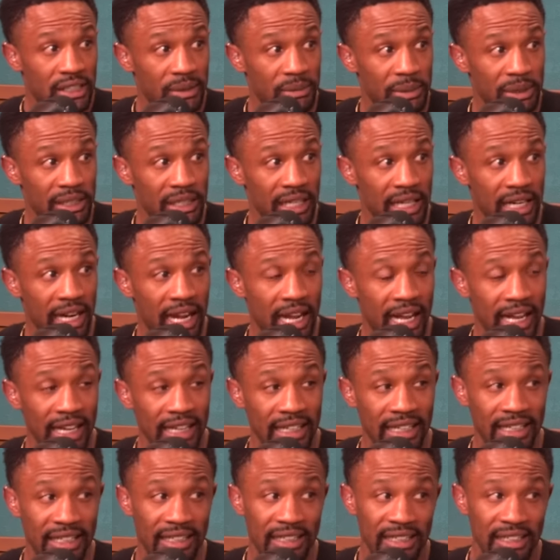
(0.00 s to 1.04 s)
to be like,
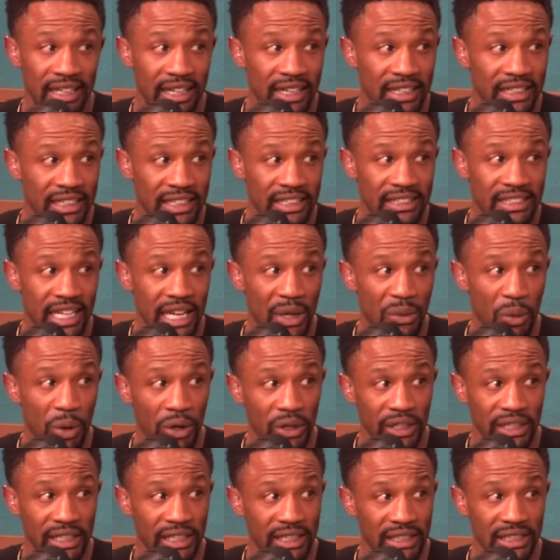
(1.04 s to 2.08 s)
hey, this ain't
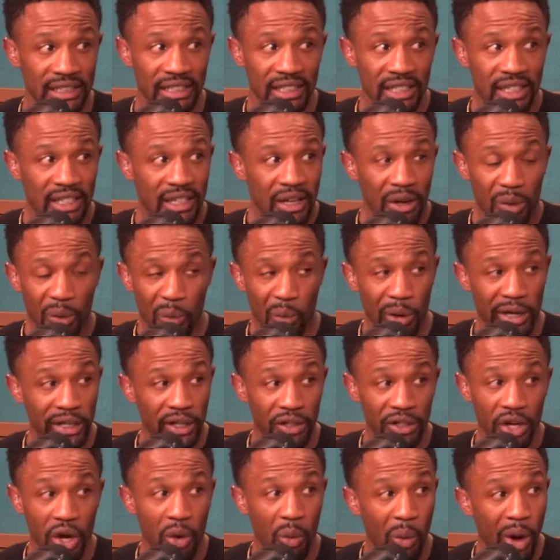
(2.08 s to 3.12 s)
working. We
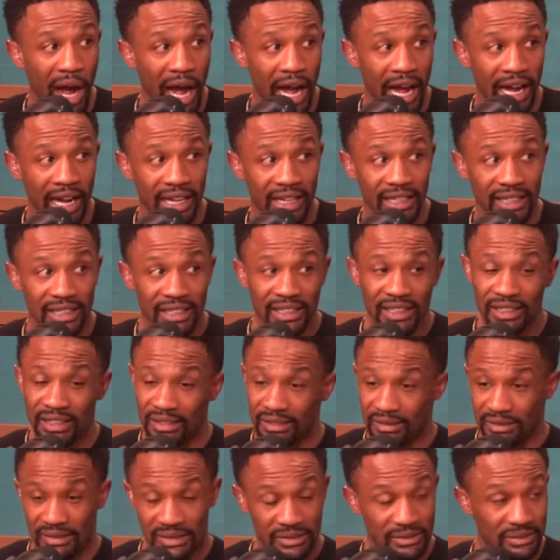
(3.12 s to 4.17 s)
don't know why.
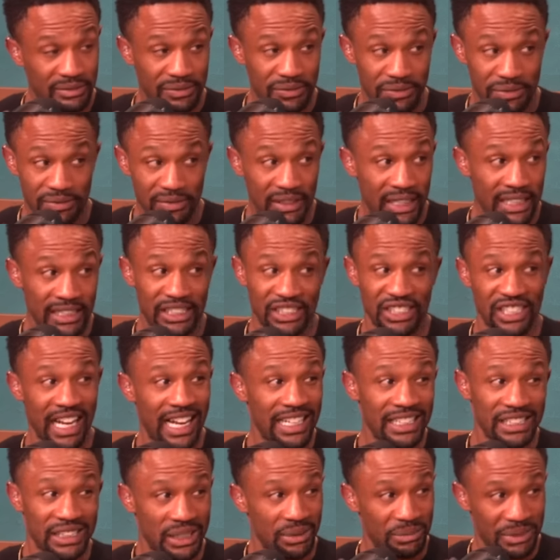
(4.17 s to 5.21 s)
Let's
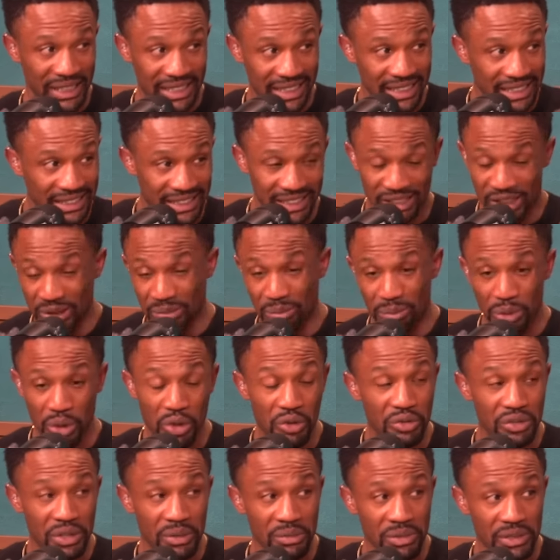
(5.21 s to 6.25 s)
change some things. Let's just
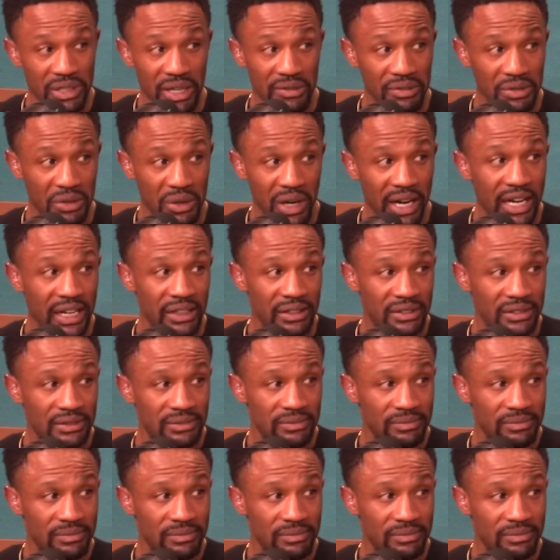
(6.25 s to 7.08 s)
move some stuff around.